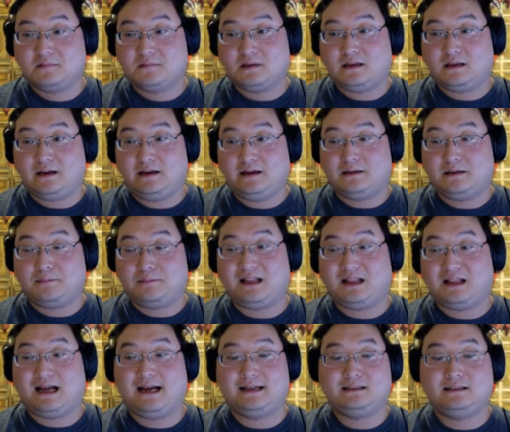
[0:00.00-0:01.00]
and
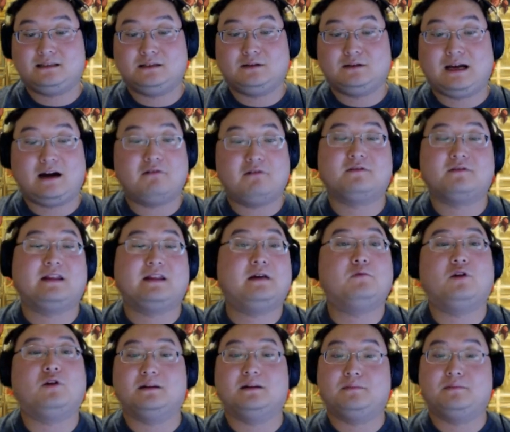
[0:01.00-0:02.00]
apply it to however they
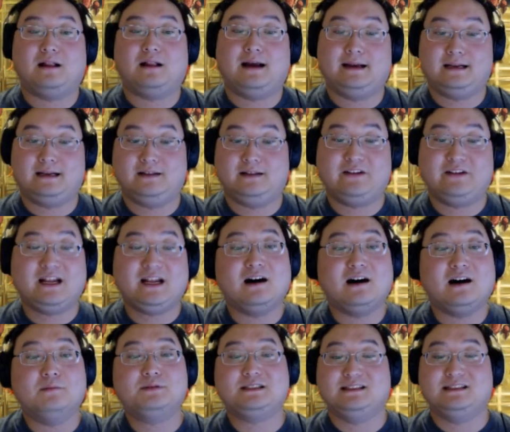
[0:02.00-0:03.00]
want to apply it, if it
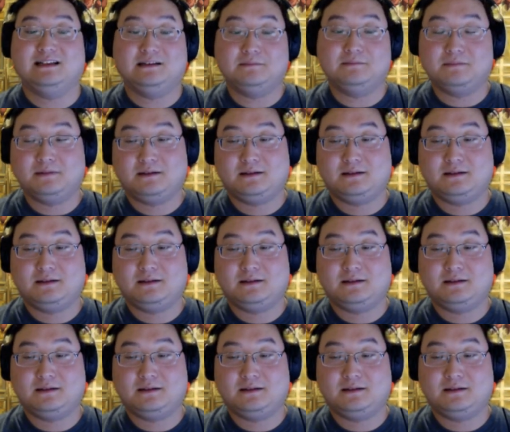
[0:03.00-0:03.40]
helps them.